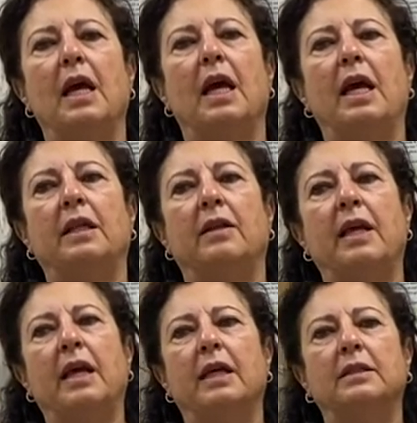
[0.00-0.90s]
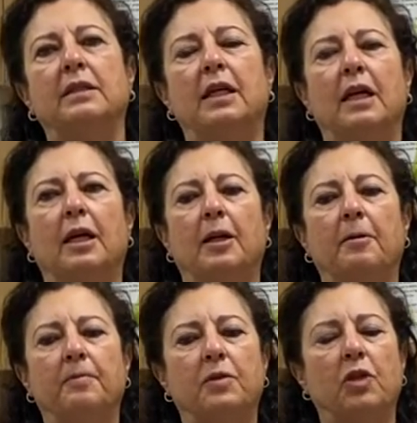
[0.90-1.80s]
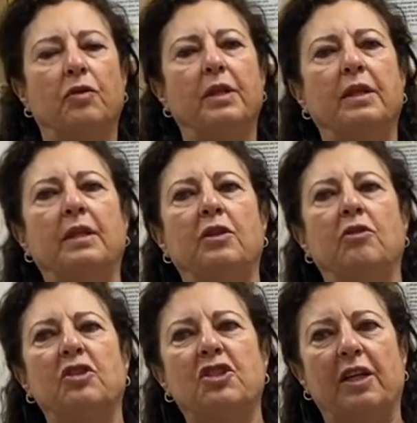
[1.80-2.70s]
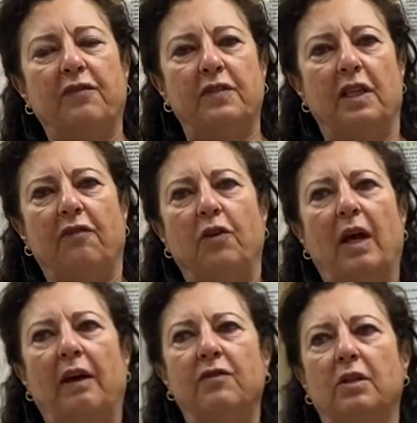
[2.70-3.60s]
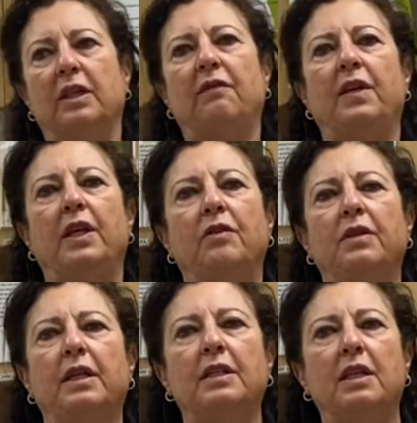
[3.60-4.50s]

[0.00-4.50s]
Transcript: And then during your shift, if you have to leave the unit,